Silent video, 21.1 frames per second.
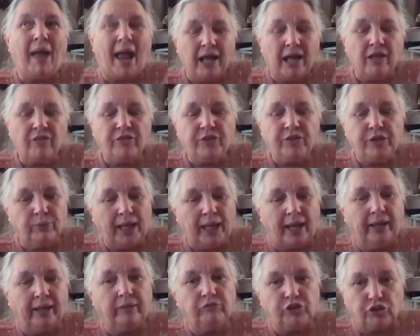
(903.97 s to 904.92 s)
Matthew
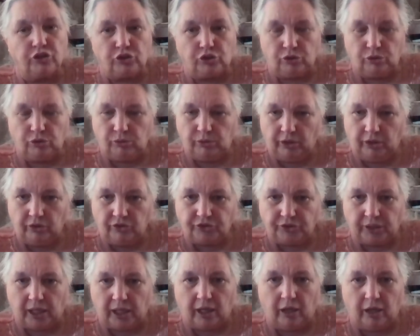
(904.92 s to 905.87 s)
came just 2
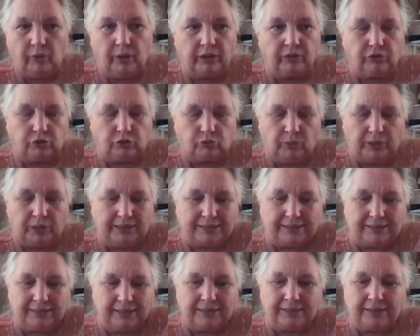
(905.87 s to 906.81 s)
years ago in
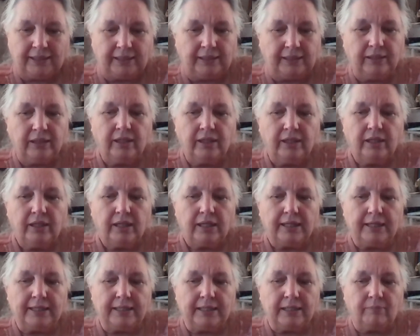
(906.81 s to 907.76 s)
2016,
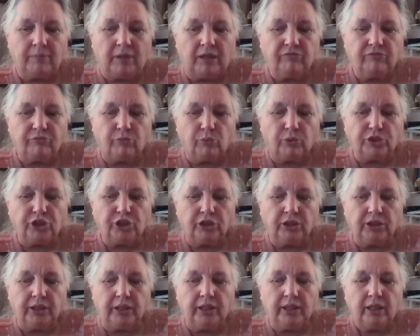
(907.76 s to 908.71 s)

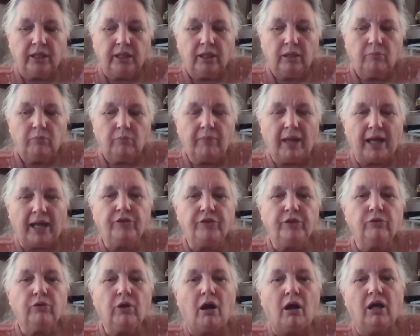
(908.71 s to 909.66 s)
unfortunately,
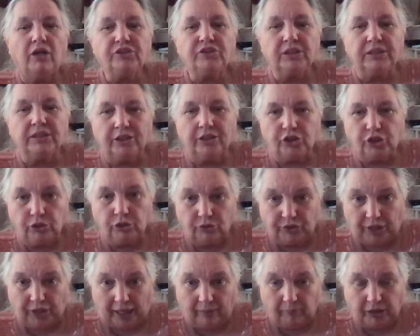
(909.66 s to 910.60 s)
Matthew caused additional
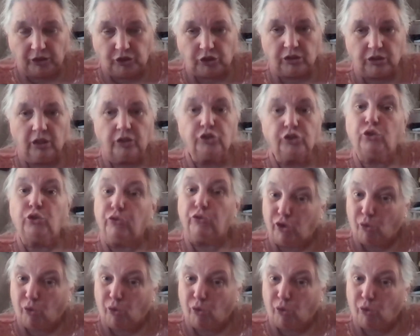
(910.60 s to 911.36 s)
damage to